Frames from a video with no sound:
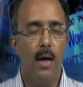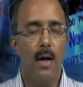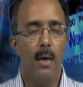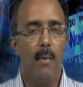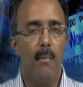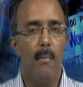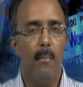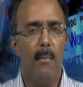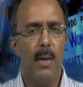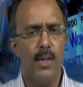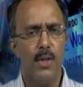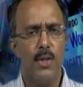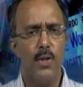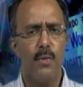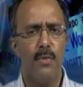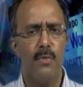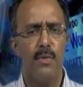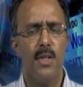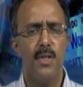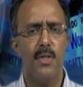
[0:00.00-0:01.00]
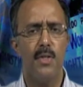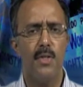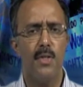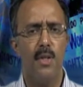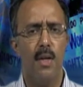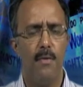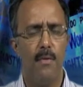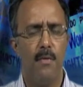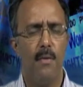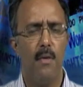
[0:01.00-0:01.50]
Much of this,
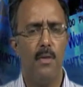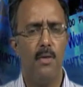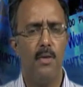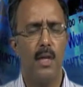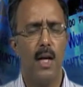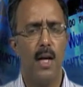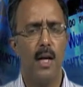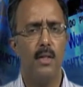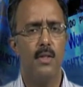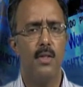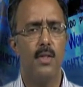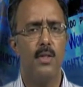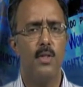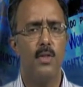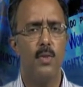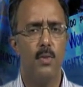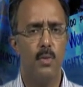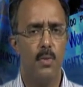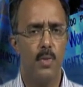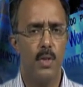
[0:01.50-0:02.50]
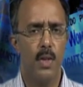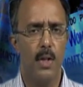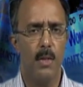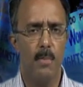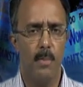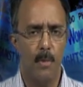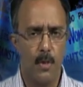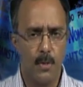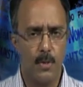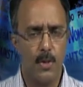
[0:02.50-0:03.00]
of course, has its roots in
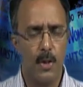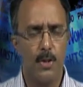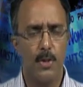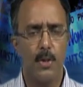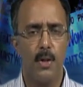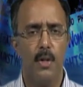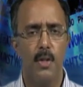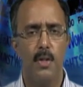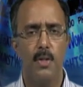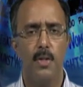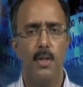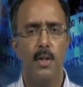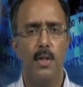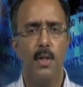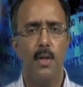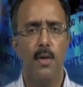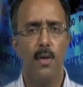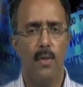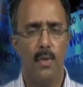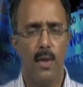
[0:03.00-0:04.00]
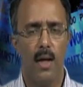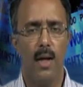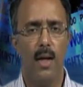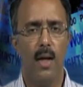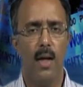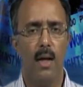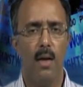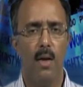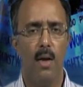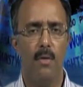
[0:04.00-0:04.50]
post-structuralist
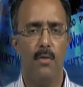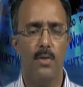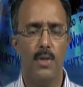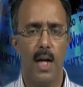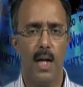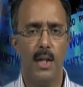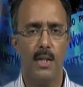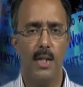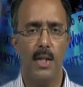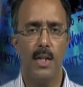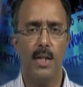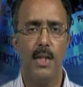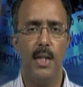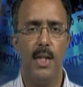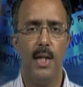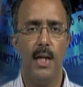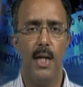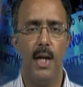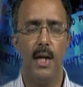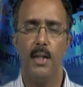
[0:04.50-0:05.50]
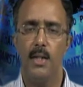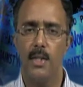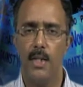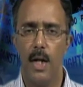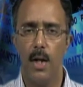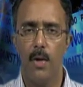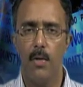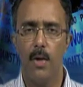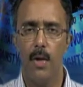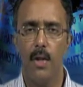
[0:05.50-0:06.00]
thinking of Jacques Derrida and the
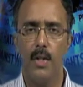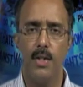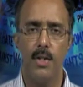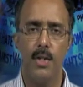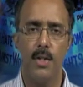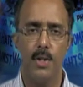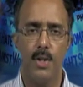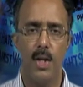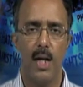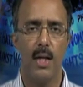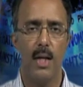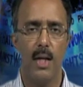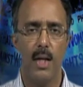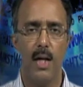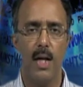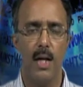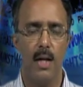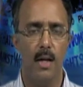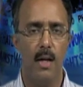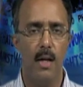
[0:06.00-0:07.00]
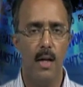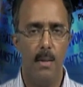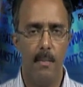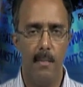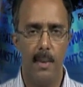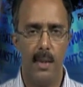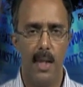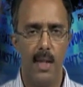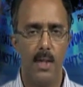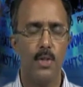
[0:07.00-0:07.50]
psychoanalyst Jacques Lacan.
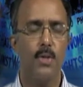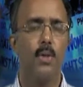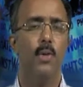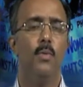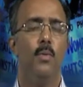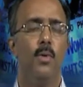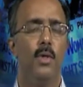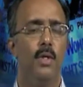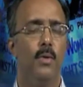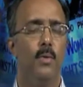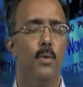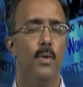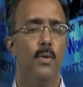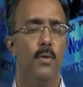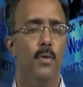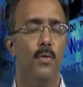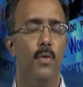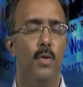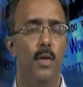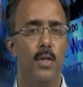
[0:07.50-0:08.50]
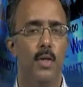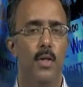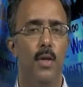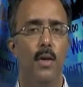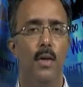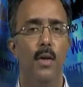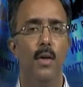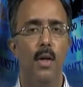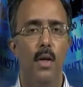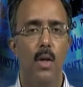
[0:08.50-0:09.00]
But that's not what I want to focus
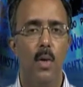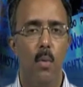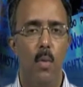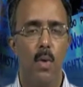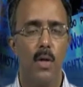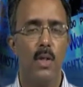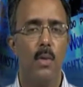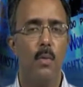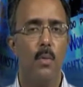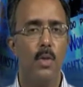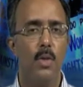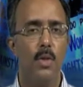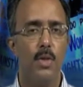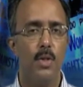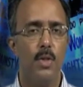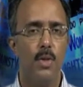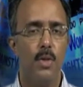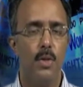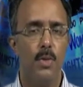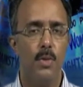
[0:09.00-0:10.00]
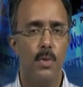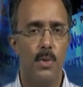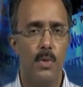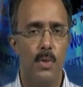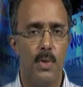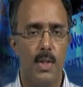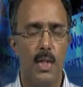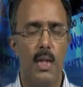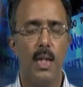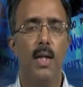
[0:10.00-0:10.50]
on. What I want you to
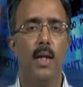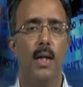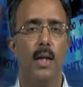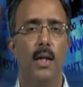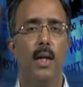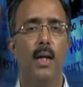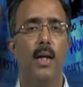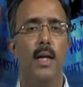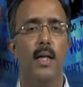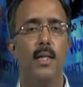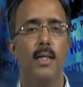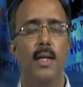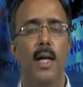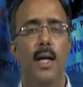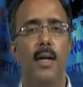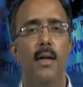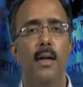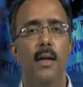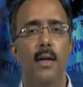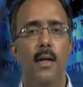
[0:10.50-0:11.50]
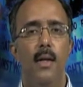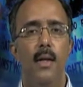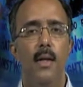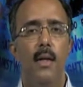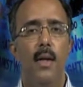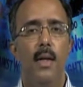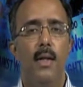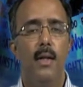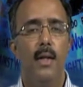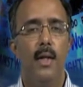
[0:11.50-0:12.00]
see here is that
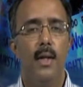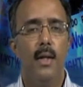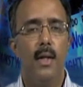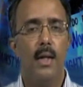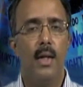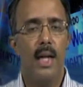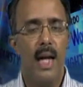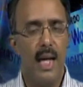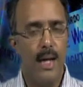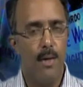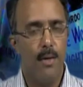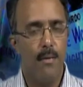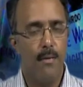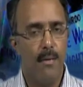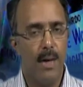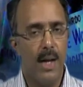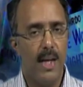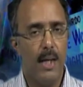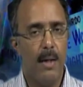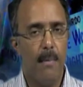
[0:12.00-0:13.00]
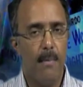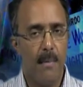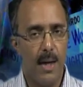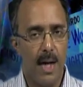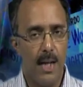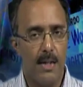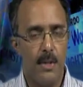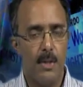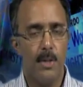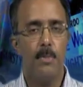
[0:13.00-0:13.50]
The kind of writing
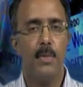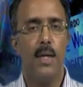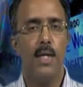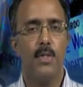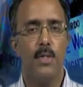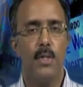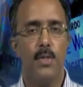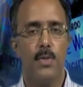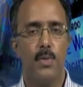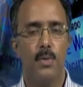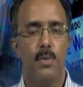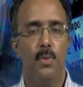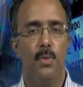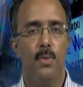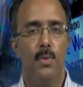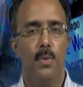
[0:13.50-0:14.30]
practiced by Sisu